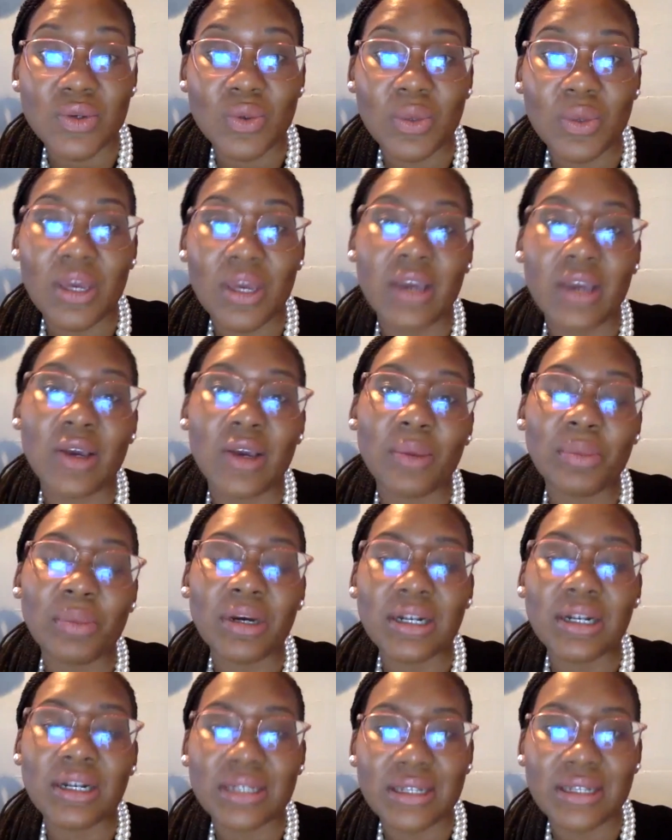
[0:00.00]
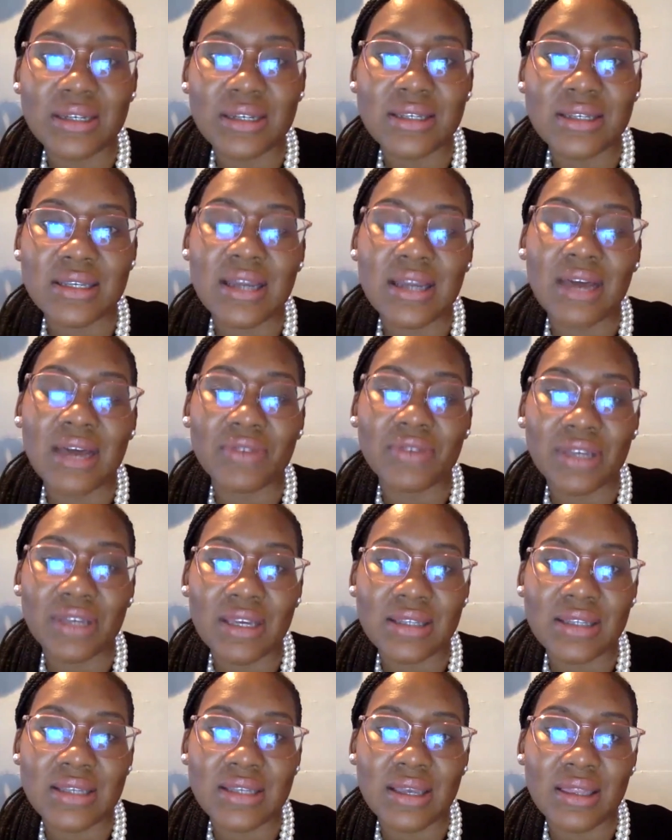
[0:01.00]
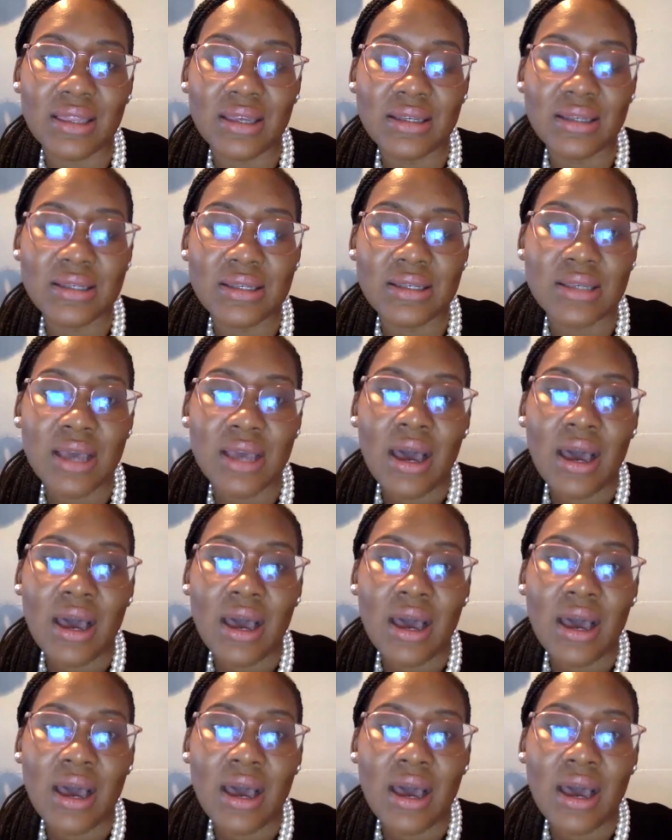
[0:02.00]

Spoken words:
We are your partners in navigating this.